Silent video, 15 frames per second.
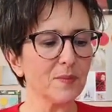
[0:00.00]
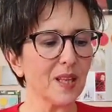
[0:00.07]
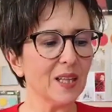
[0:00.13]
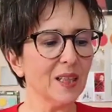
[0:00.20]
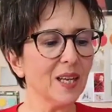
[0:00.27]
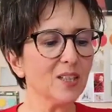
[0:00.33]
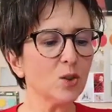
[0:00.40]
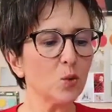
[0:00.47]

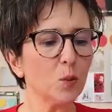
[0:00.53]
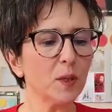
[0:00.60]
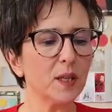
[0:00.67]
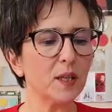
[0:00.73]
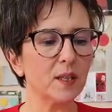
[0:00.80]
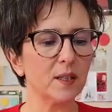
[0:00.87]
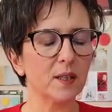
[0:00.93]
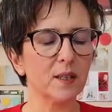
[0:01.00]
last
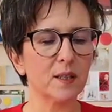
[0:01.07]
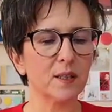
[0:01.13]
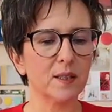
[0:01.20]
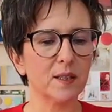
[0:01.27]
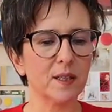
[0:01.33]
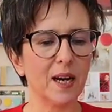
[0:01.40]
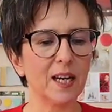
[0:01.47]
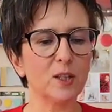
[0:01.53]
week
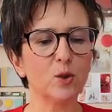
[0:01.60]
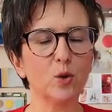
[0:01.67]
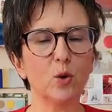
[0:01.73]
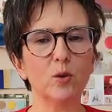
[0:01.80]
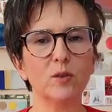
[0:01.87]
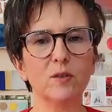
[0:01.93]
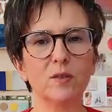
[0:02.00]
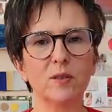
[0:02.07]
I
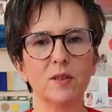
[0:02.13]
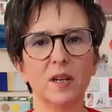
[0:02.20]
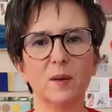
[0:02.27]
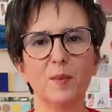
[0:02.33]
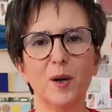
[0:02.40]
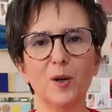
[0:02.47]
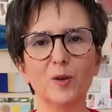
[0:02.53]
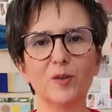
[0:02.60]
talked
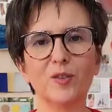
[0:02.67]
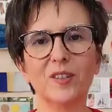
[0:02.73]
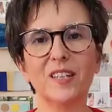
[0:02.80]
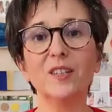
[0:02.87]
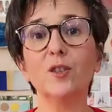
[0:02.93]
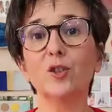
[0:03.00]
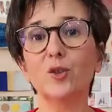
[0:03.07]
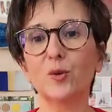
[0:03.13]
about
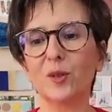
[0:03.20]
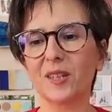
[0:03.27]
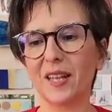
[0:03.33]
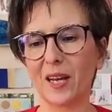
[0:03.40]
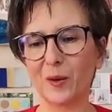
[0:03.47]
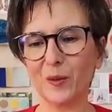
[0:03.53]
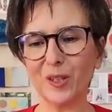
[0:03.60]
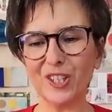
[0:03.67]
industry
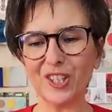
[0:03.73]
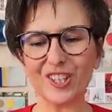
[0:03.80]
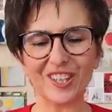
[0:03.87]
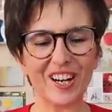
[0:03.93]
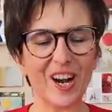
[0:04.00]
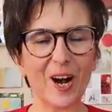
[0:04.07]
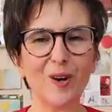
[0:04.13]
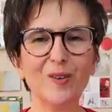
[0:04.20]
language,
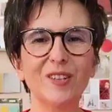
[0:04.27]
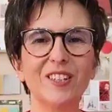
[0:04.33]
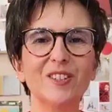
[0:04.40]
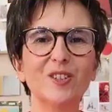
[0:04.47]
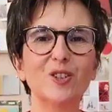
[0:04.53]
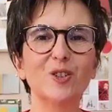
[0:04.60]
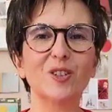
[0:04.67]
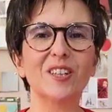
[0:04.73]
how the
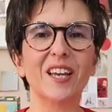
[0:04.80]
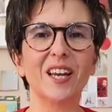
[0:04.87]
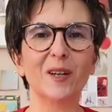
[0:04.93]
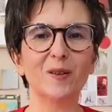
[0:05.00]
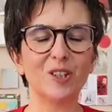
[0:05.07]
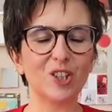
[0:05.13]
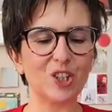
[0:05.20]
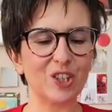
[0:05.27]
industry
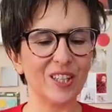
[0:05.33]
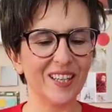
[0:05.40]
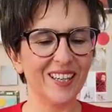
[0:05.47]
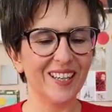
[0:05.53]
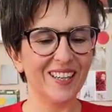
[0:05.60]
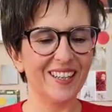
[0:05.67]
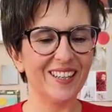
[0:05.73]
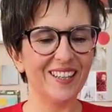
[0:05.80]
language
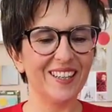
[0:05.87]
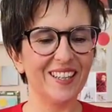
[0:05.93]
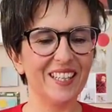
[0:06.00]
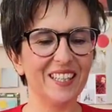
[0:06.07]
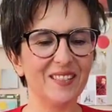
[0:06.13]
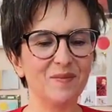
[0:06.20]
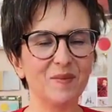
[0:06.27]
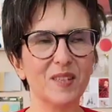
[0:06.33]

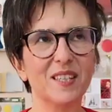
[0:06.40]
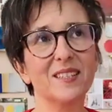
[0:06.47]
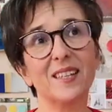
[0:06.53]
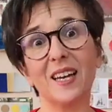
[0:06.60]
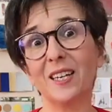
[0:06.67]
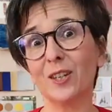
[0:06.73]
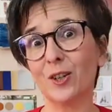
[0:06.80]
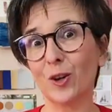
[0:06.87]
is
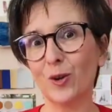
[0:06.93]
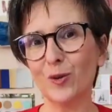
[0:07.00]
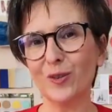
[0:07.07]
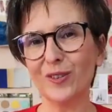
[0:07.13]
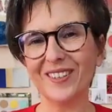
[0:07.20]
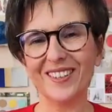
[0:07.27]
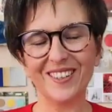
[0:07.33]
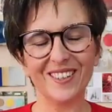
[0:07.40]
unknown